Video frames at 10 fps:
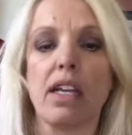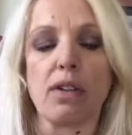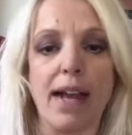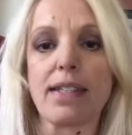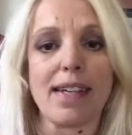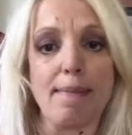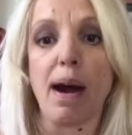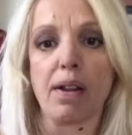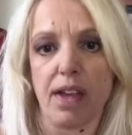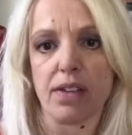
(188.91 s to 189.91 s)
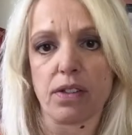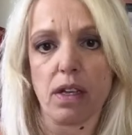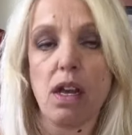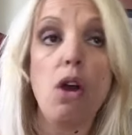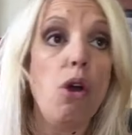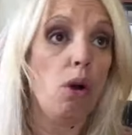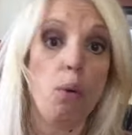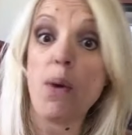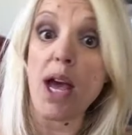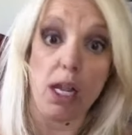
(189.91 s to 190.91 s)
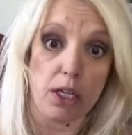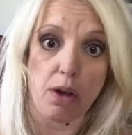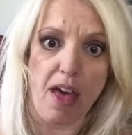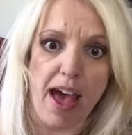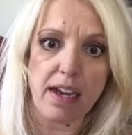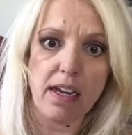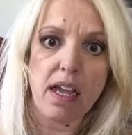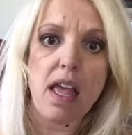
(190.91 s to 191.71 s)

that tries to come out of this. We all know that.